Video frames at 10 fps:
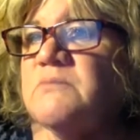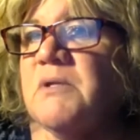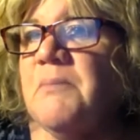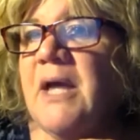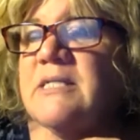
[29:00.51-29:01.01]

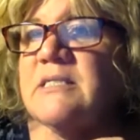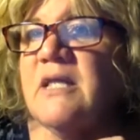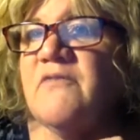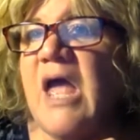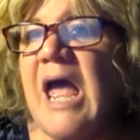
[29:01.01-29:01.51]
be a past
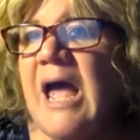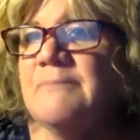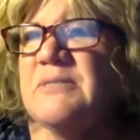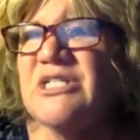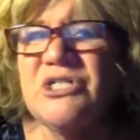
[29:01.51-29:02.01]
life?
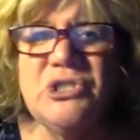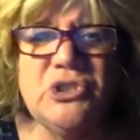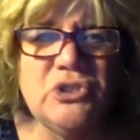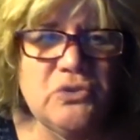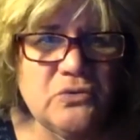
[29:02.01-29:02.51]

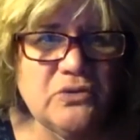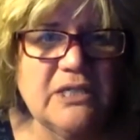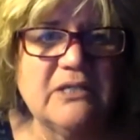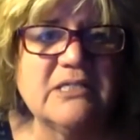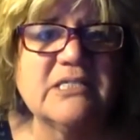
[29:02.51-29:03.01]

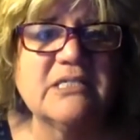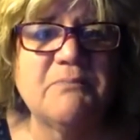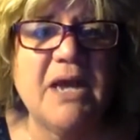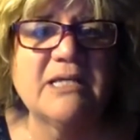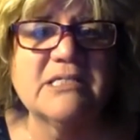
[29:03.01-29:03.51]
Absolutely. This is a
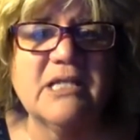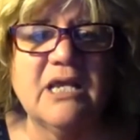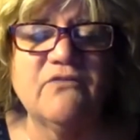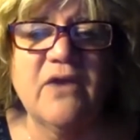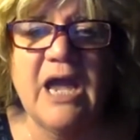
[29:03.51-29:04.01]
past life.